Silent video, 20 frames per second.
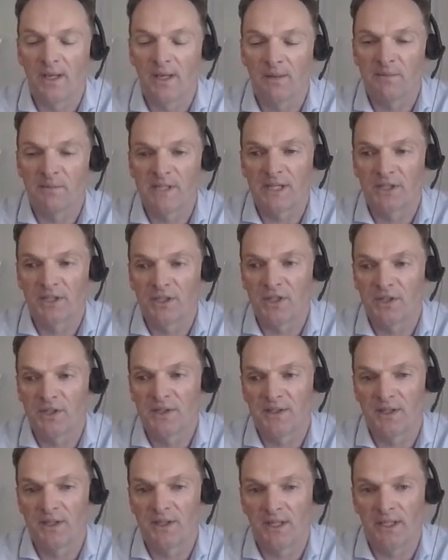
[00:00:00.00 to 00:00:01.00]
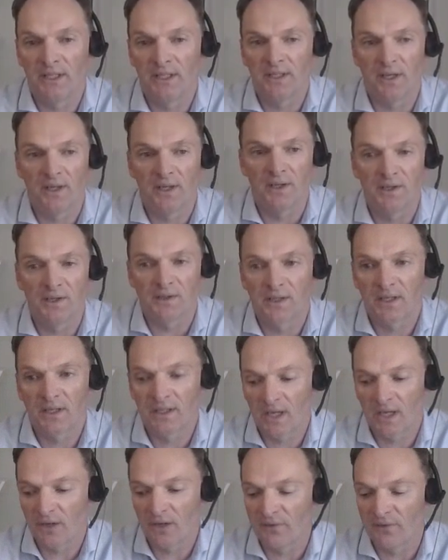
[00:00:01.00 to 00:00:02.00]
such as the
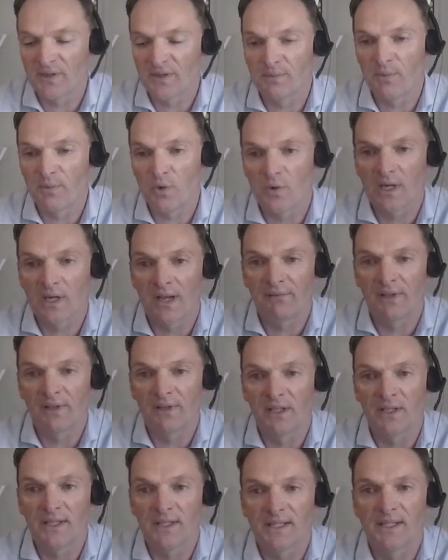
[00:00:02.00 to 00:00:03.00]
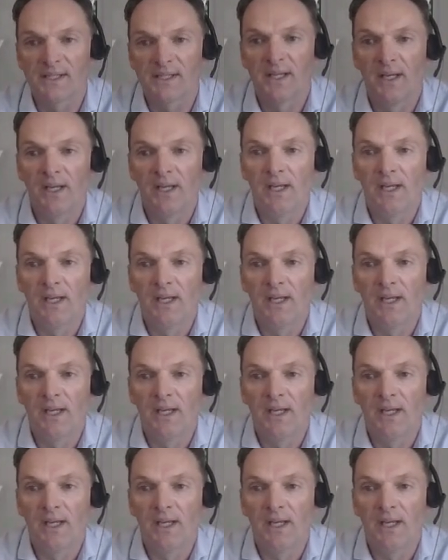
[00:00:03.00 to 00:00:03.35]
Code of Sport Governance.